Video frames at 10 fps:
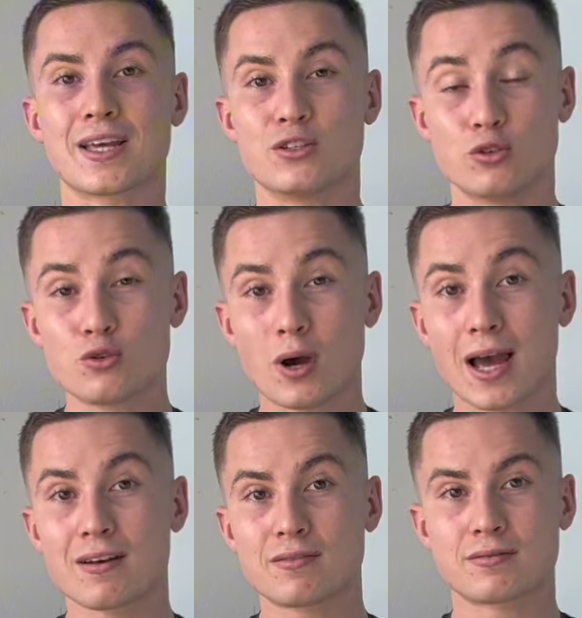do
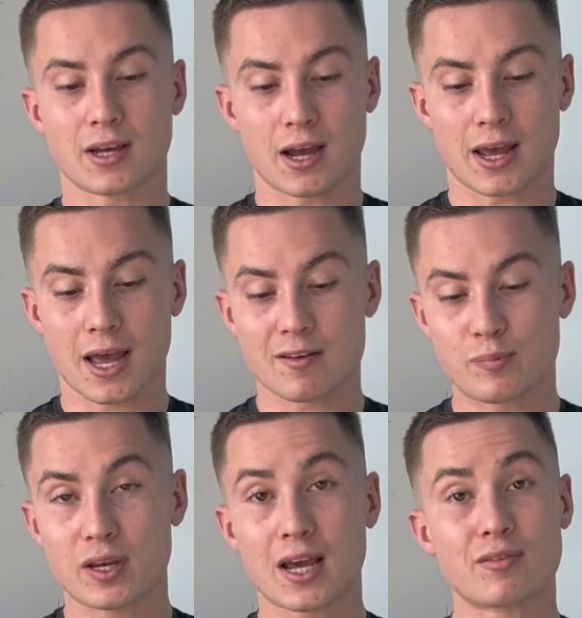have, that I have
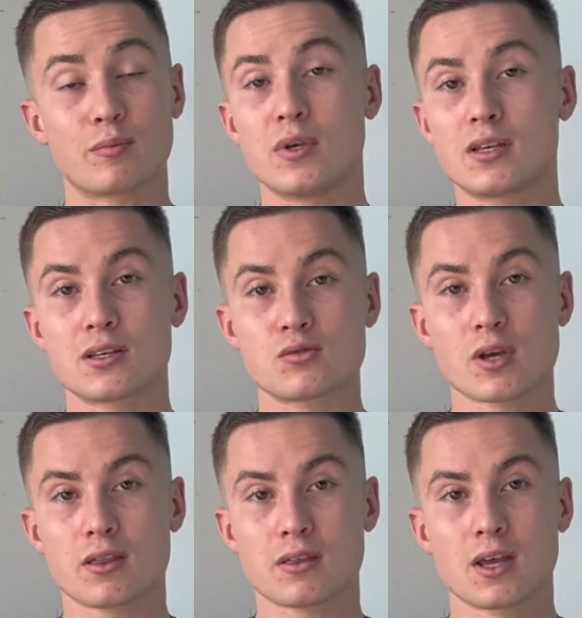been having meetings
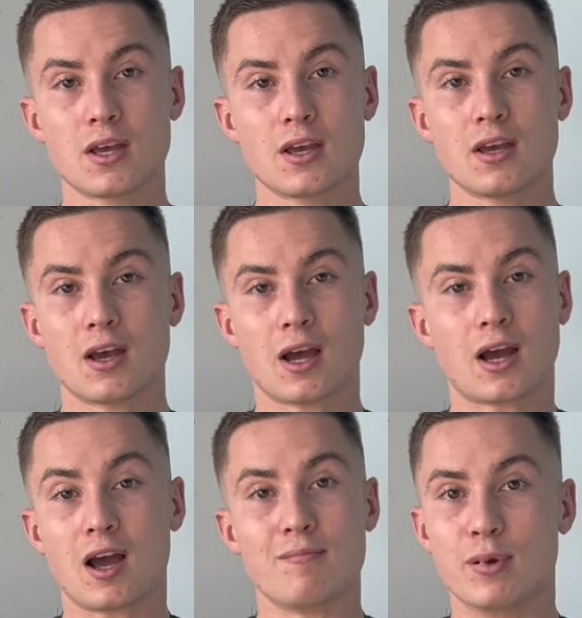with,
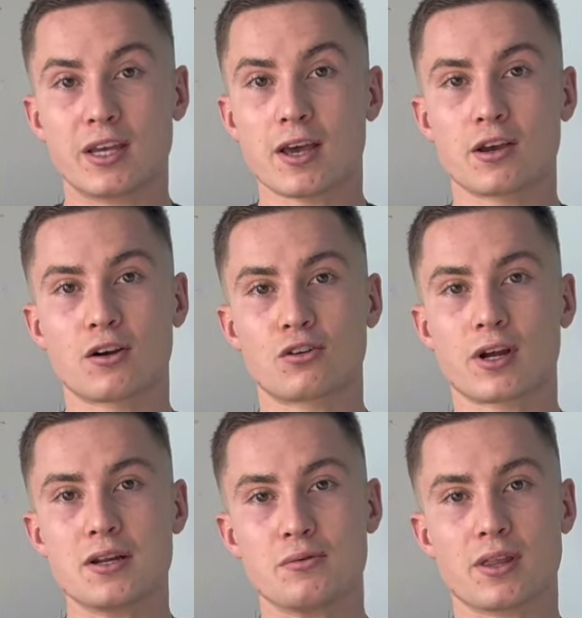I've been getting on
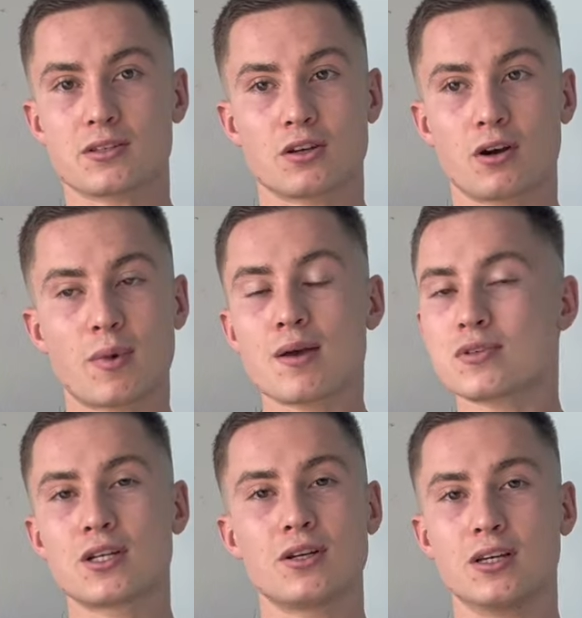great with. So I'm
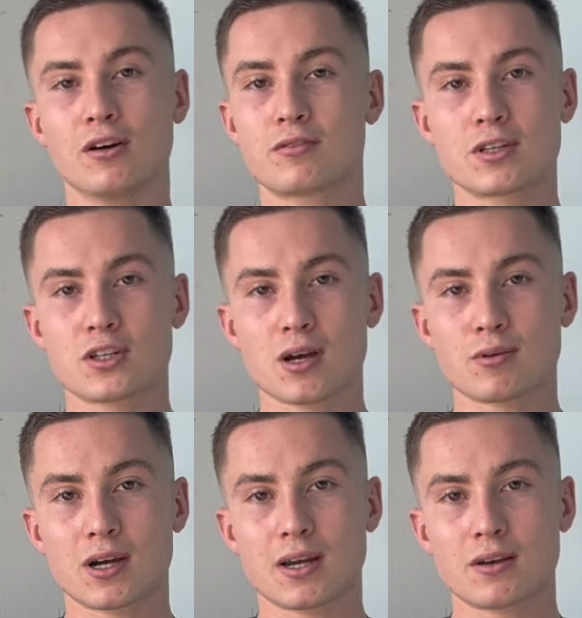absolutely loving the job
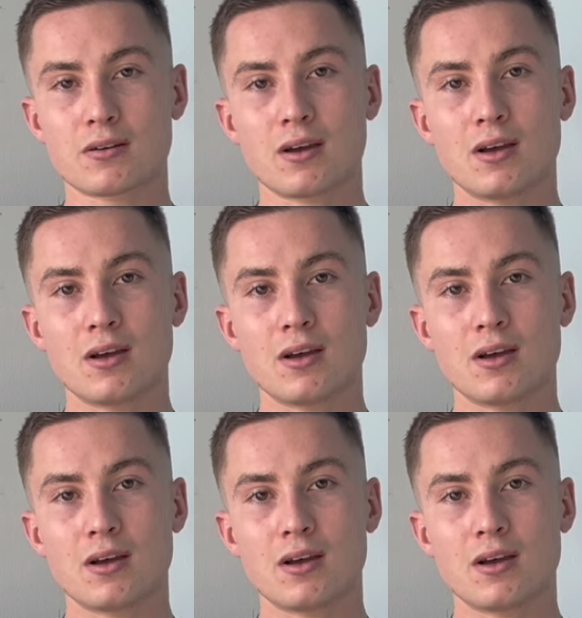right now.